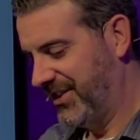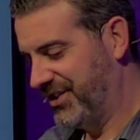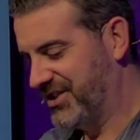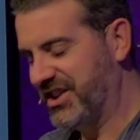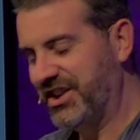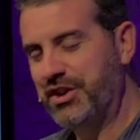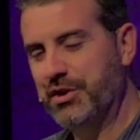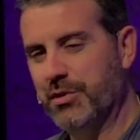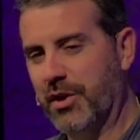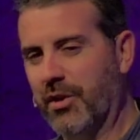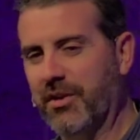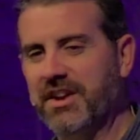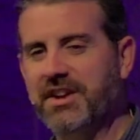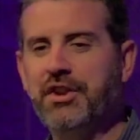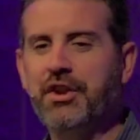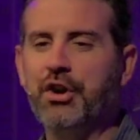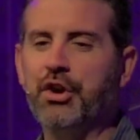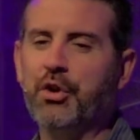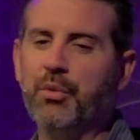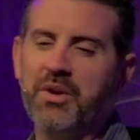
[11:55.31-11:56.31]
You see, you
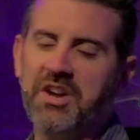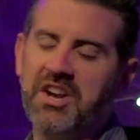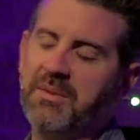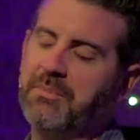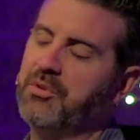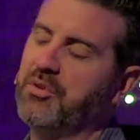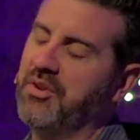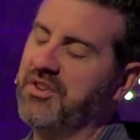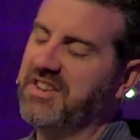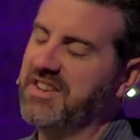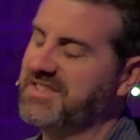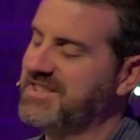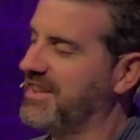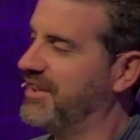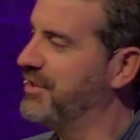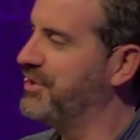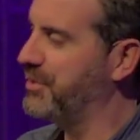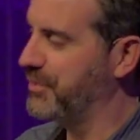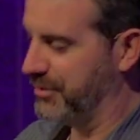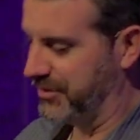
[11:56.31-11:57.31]
already know what I'm going to
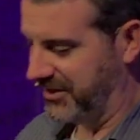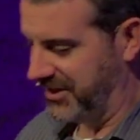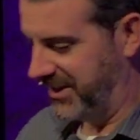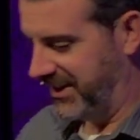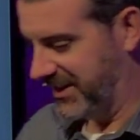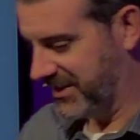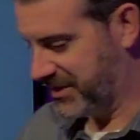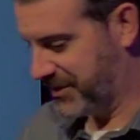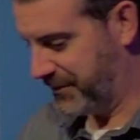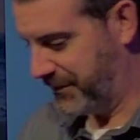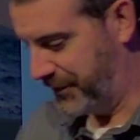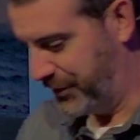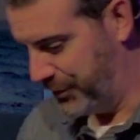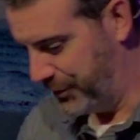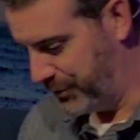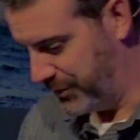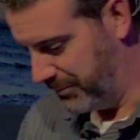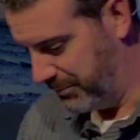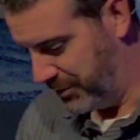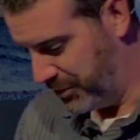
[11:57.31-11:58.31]
tell you in the next
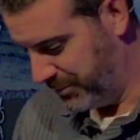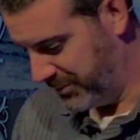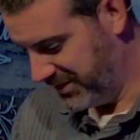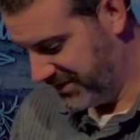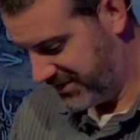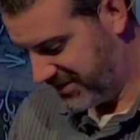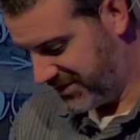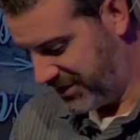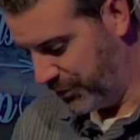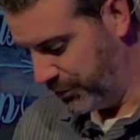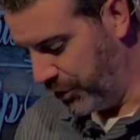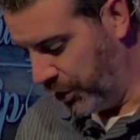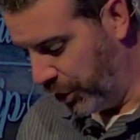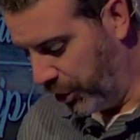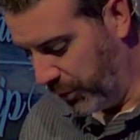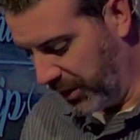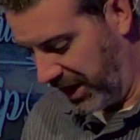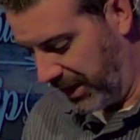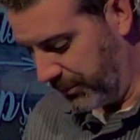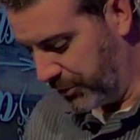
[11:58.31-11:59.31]
few moments. You
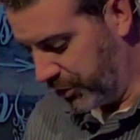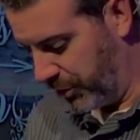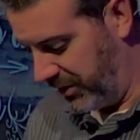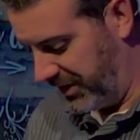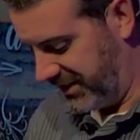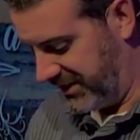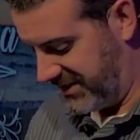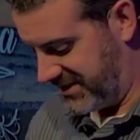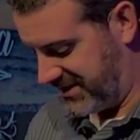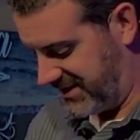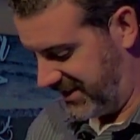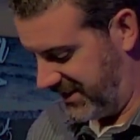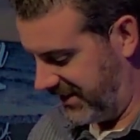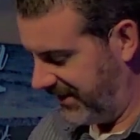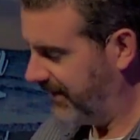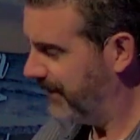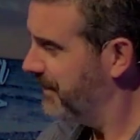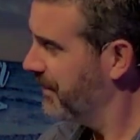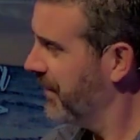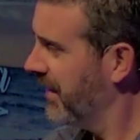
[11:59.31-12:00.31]
know what I'm going to
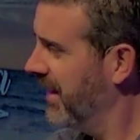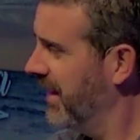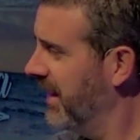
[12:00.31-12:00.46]
say.